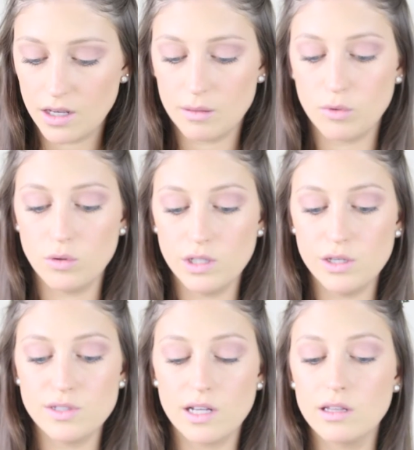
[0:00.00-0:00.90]
And I'm only
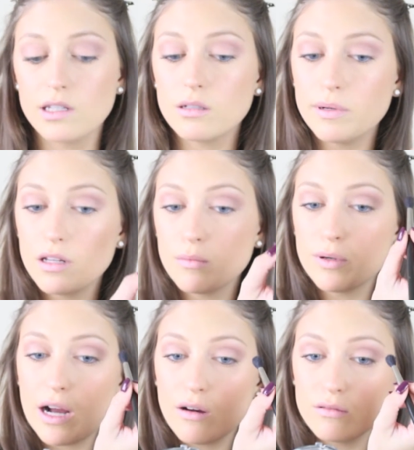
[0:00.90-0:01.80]
using a little bit of the
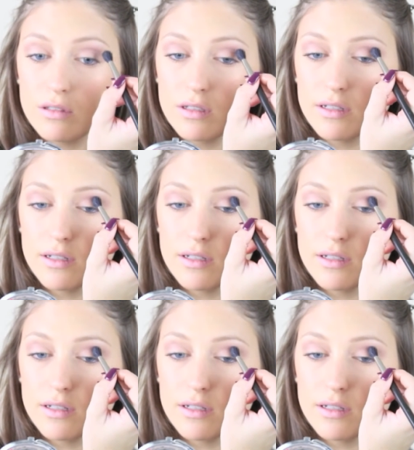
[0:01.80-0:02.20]
brown.